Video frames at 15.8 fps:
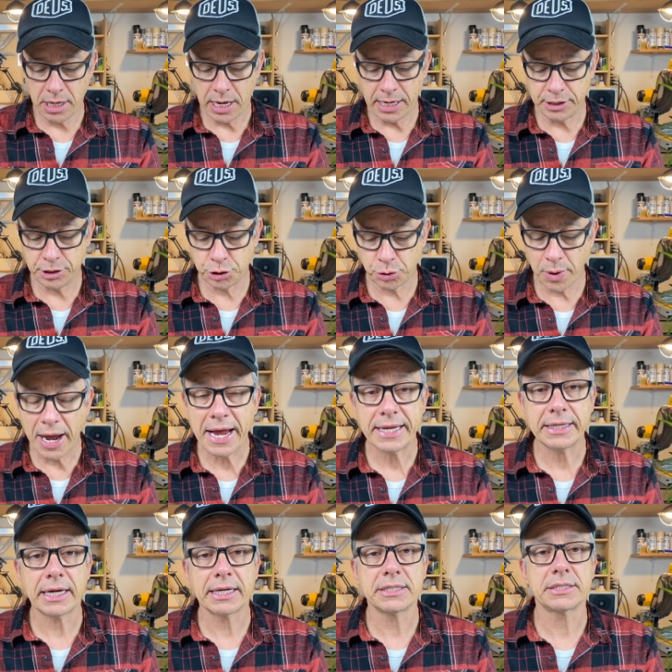I
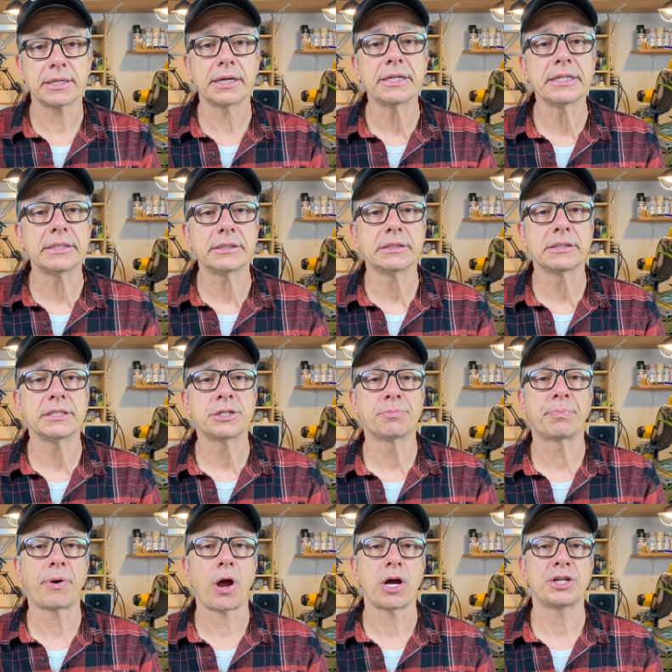tried, I started this
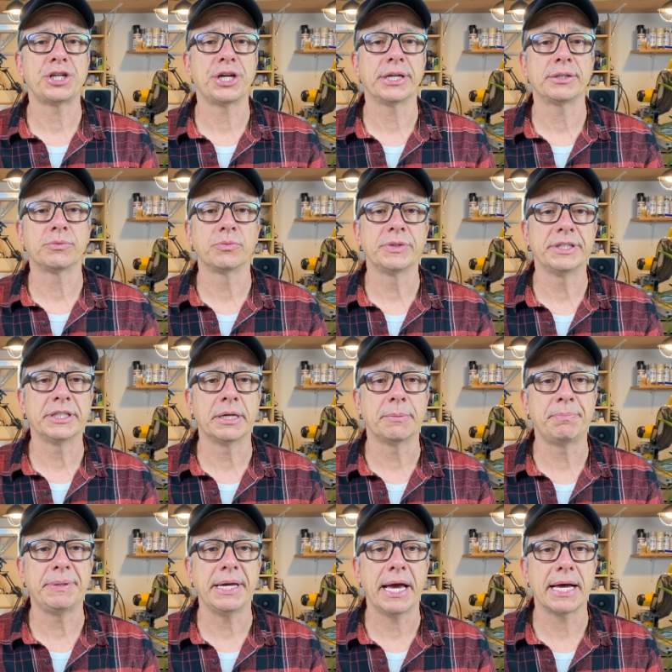project with a
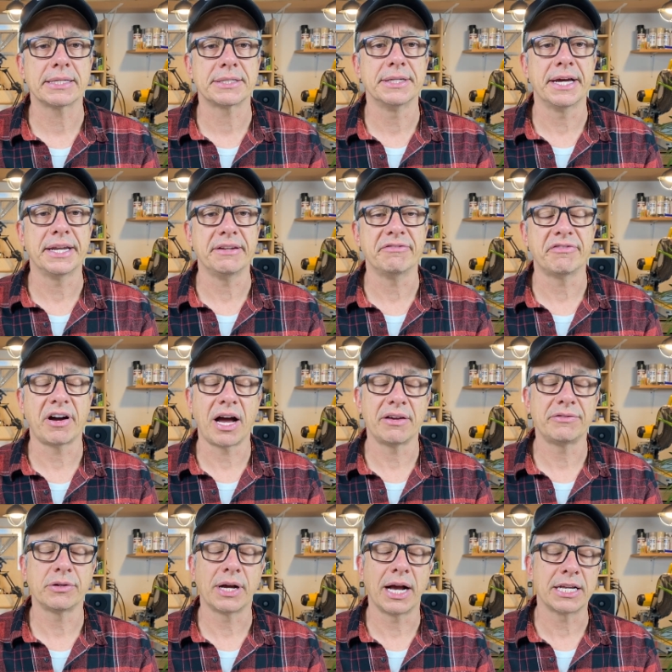
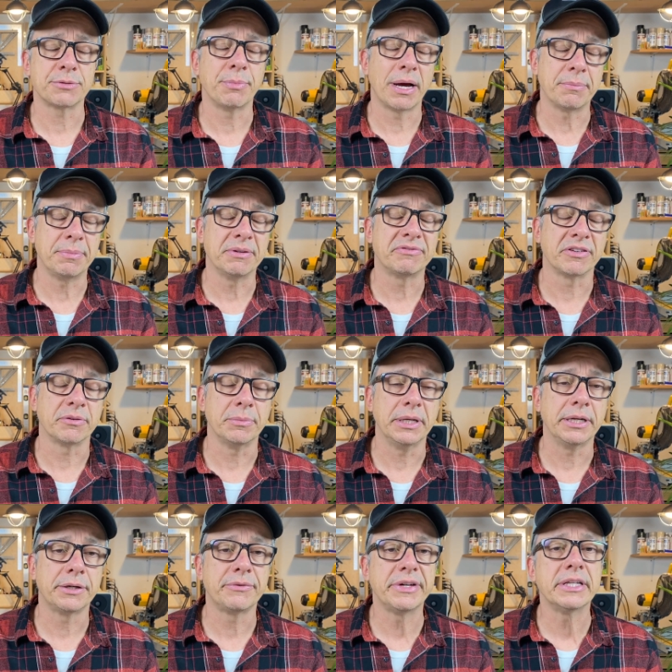PS95. You guys might be
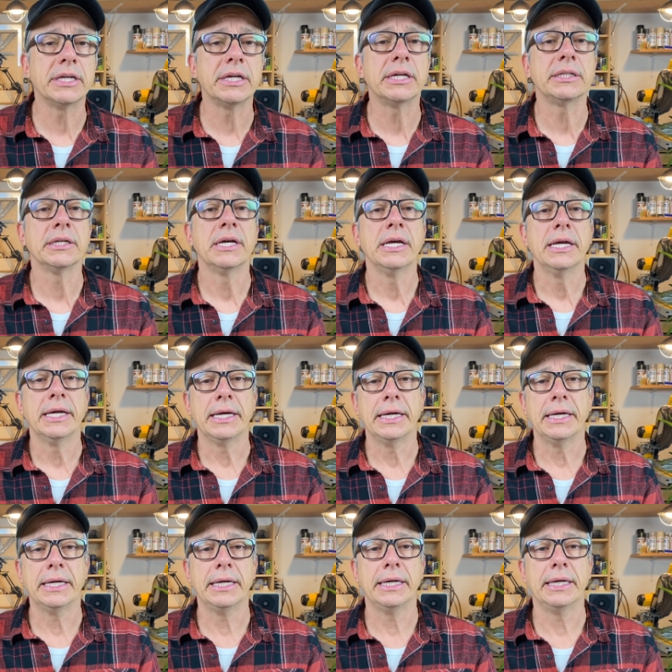familiar with it.
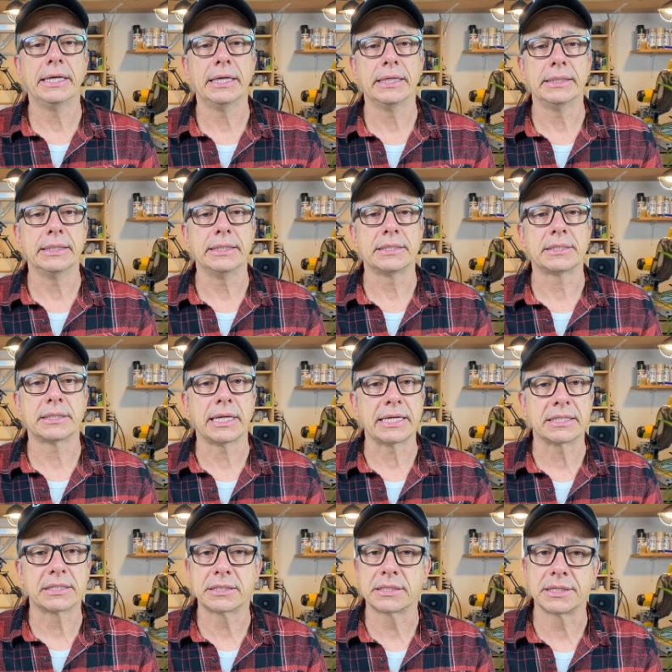And it's
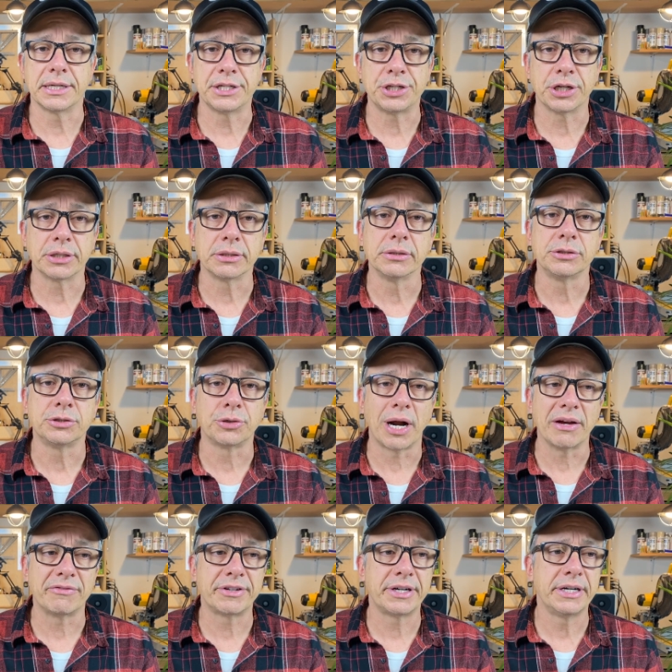like such a good
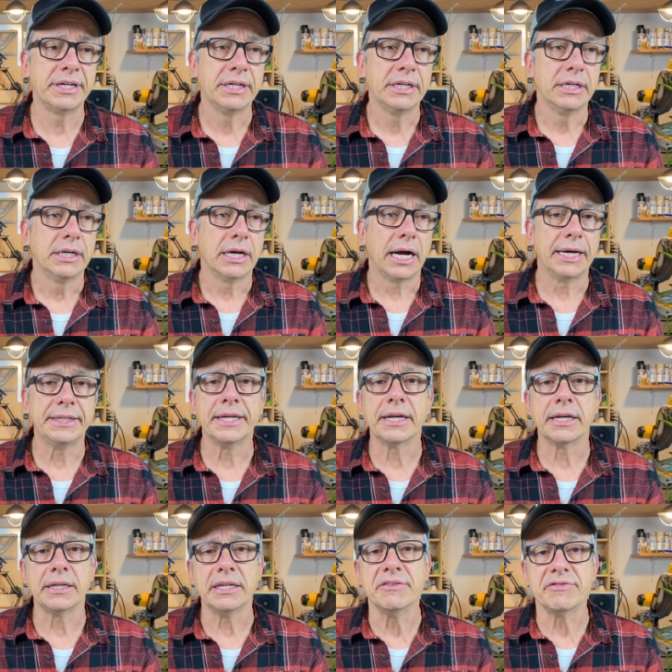driver. I
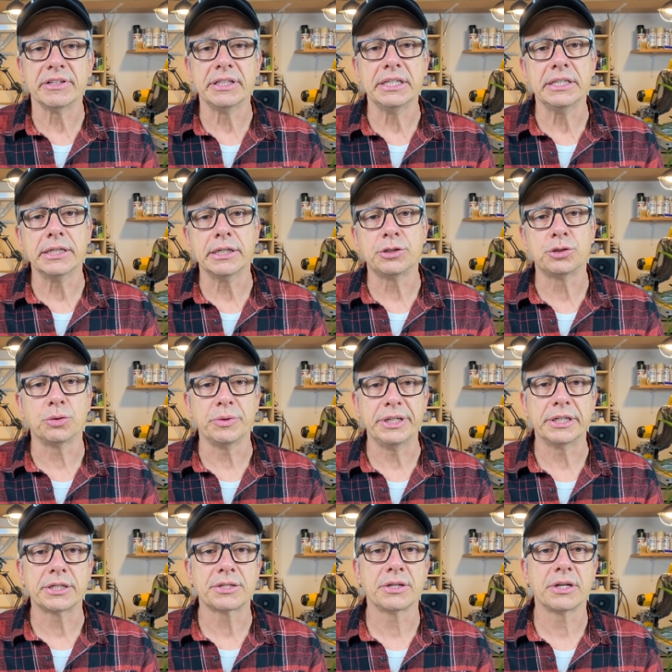didn't even need the
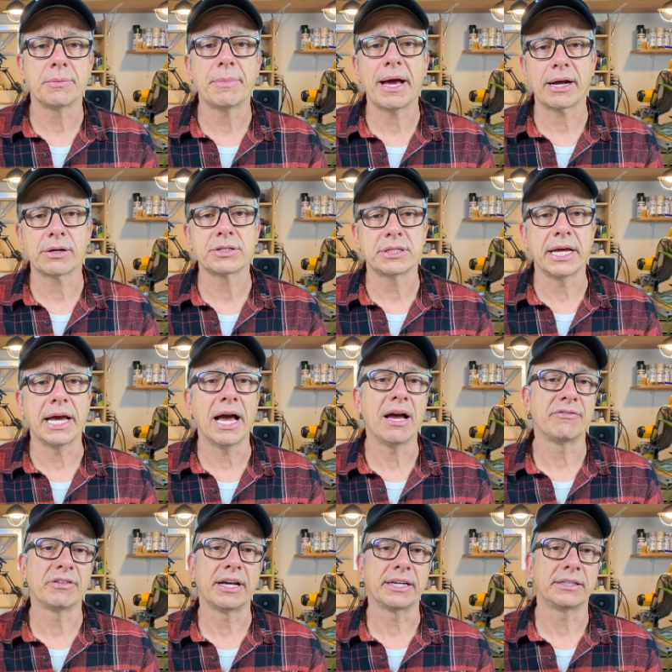tweeters on the back because they
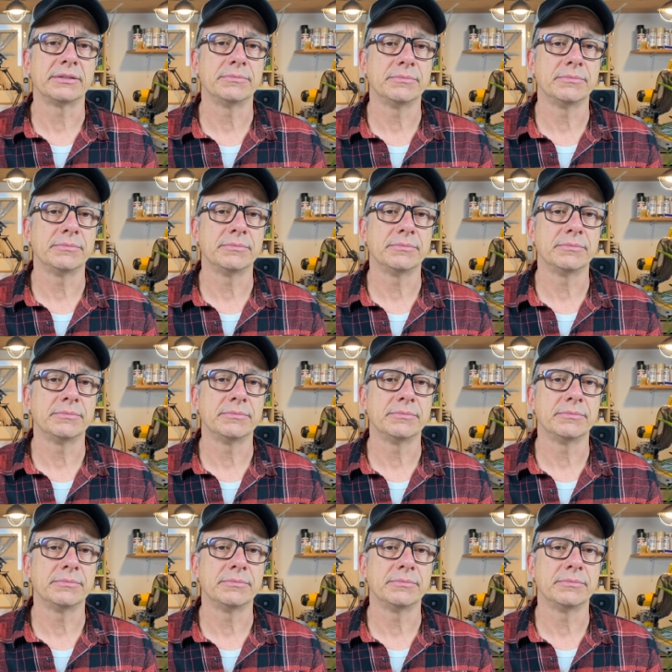have like